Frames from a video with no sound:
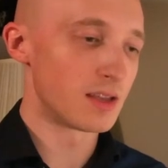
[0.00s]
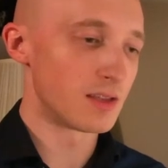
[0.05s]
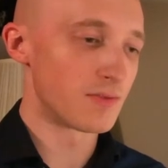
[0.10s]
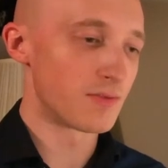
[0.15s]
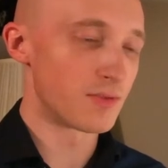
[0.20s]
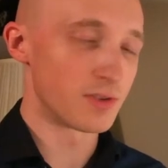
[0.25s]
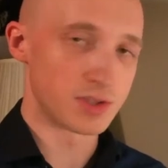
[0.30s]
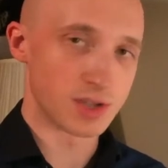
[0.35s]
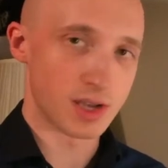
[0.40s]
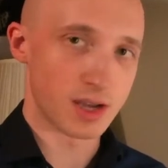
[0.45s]

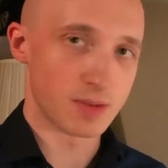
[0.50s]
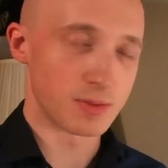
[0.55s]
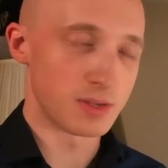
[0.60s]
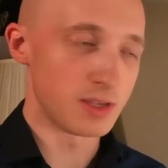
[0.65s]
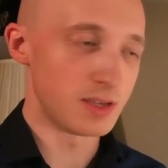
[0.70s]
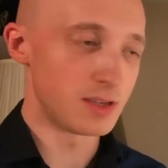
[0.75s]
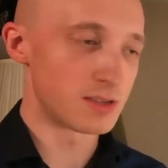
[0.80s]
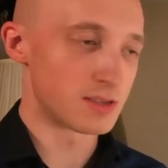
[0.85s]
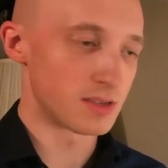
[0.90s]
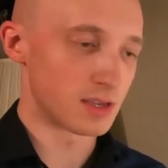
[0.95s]
for
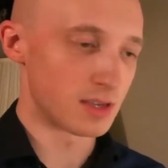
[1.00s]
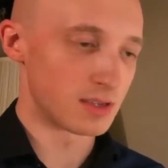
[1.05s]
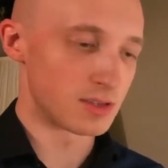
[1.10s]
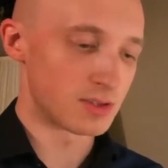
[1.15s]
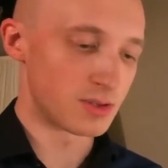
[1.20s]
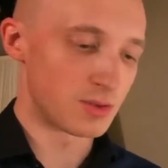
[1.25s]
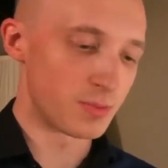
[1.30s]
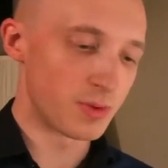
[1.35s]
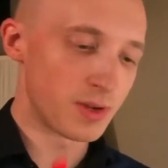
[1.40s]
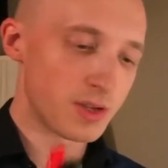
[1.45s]
Japanese, is
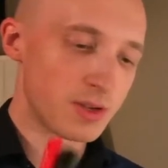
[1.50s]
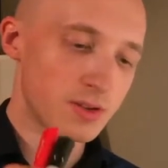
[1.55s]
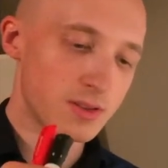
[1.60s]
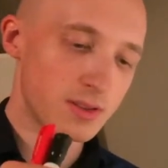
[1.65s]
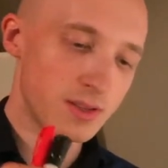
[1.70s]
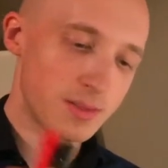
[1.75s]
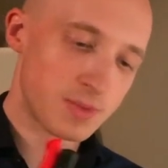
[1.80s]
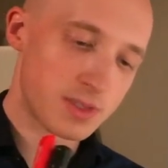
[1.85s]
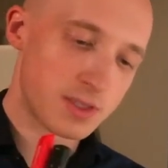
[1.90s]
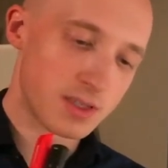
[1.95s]
to bring your
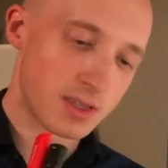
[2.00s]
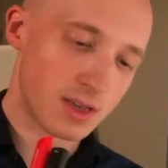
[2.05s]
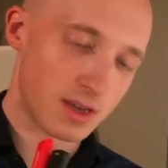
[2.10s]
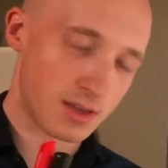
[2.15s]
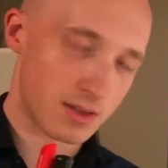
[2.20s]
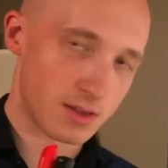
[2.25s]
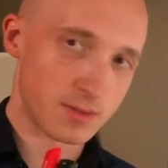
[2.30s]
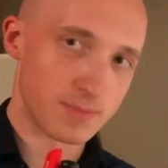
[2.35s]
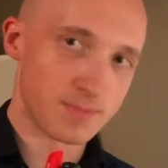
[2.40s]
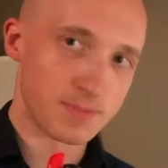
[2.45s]
lips
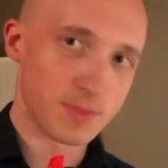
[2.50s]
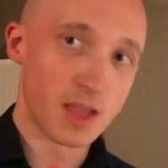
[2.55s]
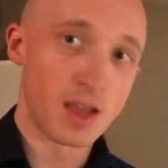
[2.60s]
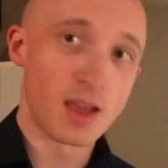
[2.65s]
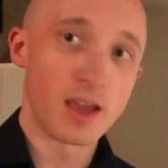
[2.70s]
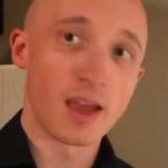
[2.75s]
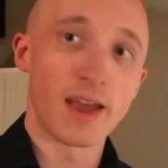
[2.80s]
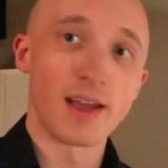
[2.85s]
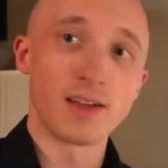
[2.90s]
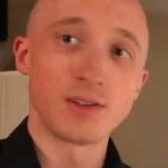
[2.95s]
together
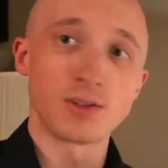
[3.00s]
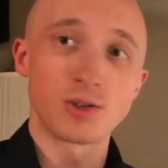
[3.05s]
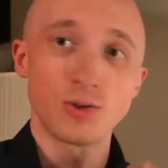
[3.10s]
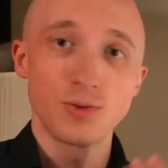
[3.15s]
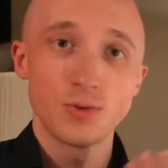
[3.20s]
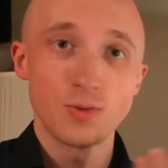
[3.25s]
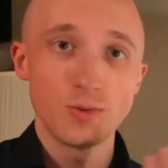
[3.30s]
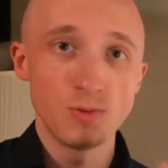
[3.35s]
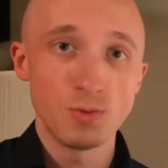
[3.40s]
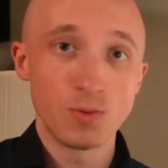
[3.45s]
and
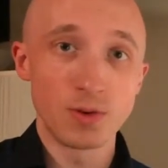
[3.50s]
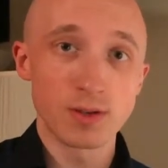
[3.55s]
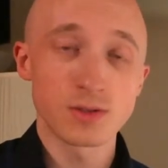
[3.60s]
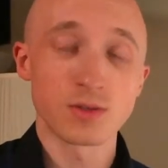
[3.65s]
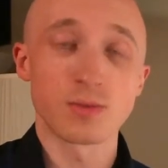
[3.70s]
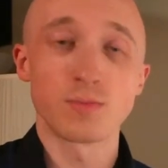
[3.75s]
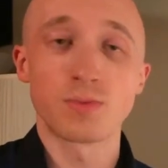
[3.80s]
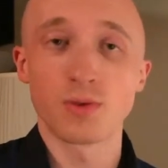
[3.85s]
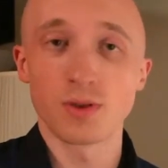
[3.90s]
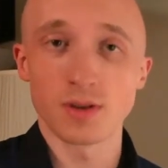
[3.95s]
to
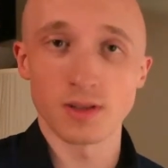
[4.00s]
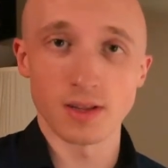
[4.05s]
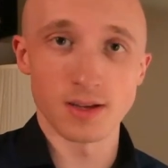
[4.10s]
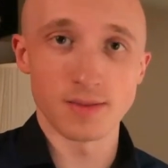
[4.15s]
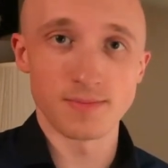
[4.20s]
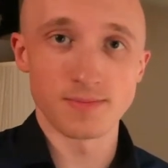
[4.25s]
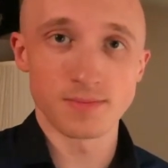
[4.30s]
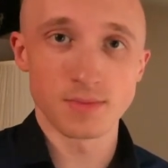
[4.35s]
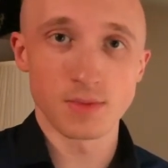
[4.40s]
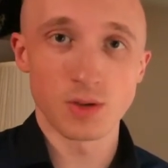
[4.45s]
whistle
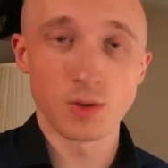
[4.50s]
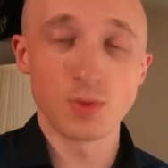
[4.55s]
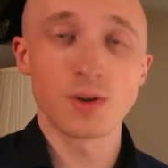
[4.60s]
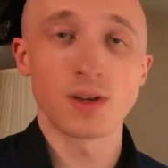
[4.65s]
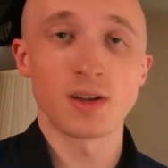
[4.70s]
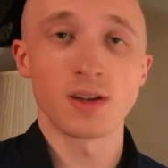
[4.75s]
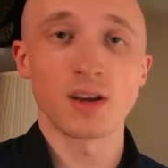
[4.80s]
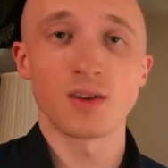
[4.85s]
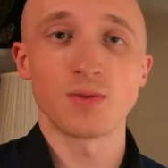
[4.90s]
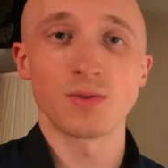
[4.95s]
poorly. Who
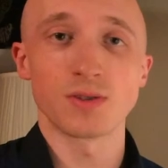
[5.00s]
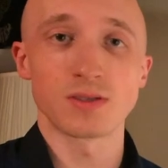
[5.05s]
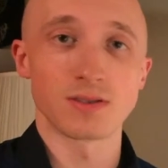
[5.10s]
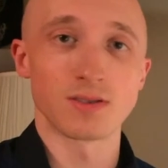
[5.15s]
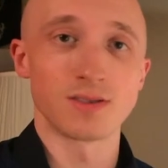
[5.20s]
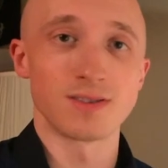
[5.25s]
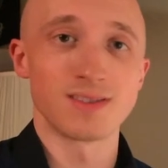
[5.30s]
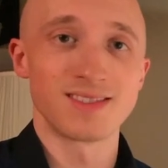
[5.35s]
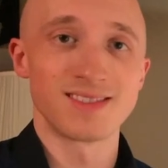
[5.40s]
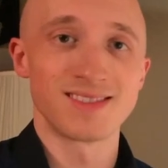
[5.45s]
cannot
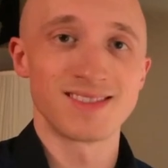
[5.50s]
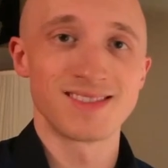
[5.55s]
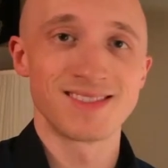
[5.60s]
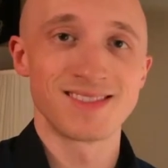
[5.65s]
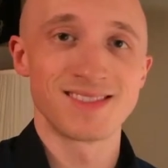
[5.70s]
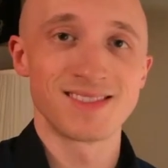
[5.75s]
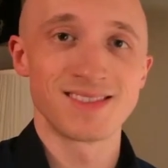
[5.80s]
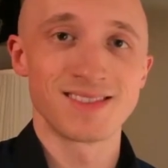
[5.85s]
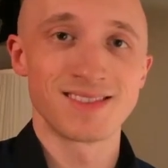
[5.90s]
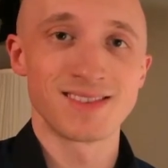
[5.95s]
whistle?
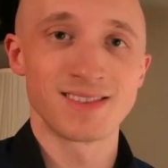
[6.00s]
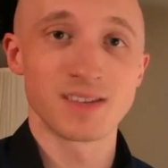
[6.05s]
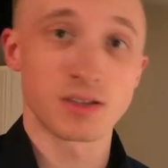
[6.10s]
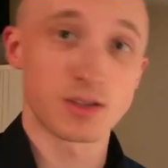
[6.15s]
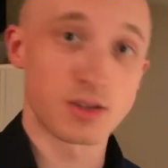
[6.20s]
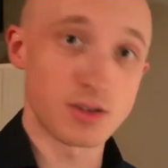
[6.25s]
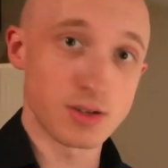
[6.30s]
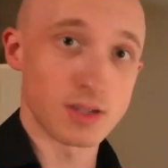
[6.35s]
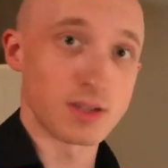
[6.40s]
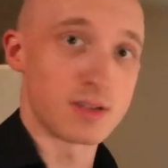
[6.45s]

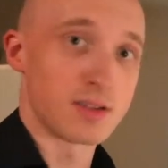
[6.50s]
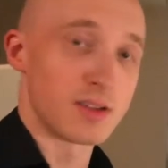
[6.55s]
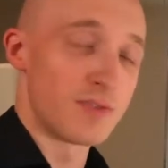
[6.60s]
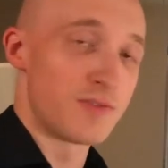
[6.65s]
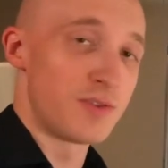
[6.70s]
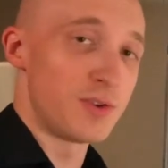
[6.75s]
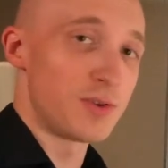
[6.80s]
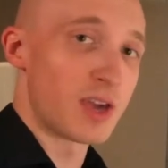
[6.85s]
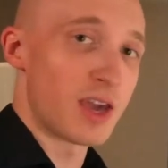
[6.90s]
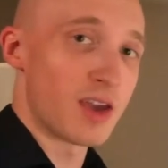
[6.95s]
Good!
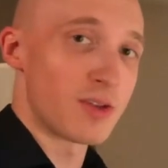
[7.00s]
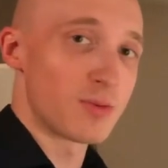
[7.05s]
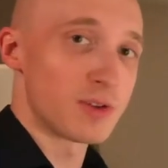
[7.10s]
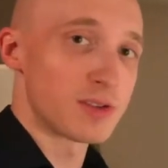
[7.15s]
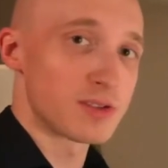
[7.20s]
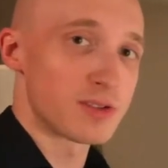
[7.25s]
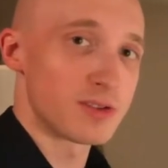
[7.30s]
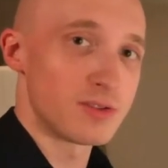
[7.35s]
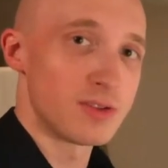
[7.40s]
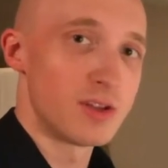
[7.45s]
If you can't
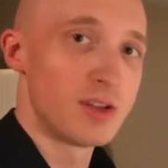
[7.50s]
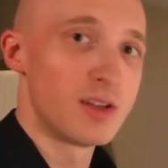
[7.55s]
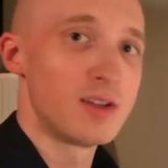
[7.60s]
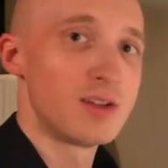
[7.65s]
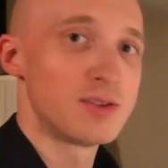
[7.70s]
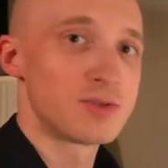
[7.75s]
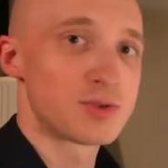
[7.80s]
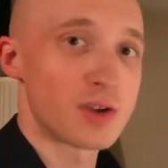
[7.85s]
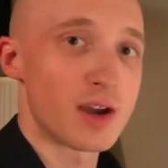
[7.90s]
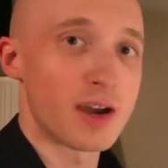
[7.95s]
whistle,
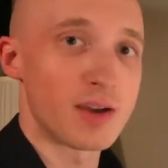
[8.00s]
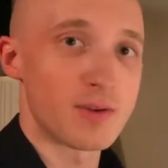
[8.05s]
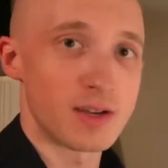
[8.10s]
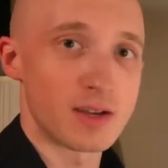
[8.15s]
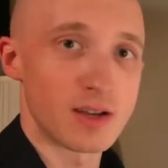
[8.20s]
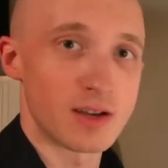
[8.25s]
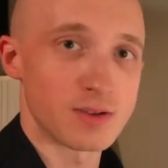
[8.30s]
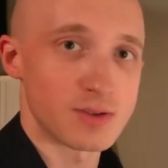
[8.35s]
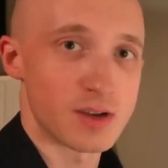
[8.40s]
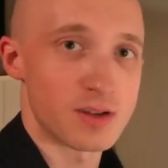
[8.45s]
try
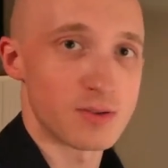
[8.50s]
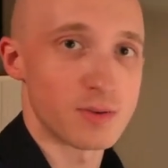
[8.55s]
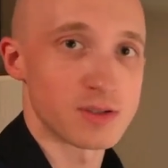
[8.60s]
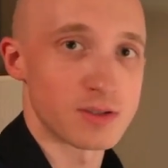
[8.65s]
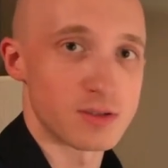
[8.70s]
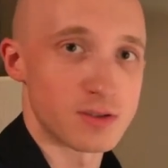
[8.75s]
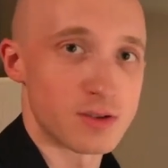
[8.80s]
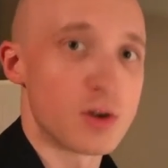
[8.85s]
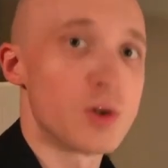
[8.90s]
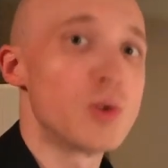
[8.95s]
right now. Try to
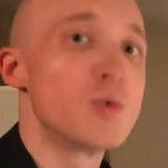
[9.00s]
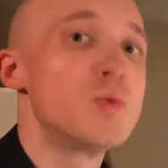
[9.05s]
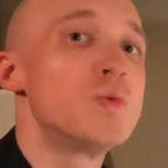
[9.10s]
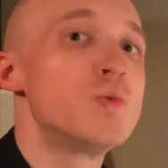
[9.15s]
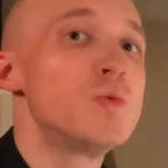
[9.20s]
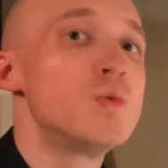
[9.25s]
whistle. You go.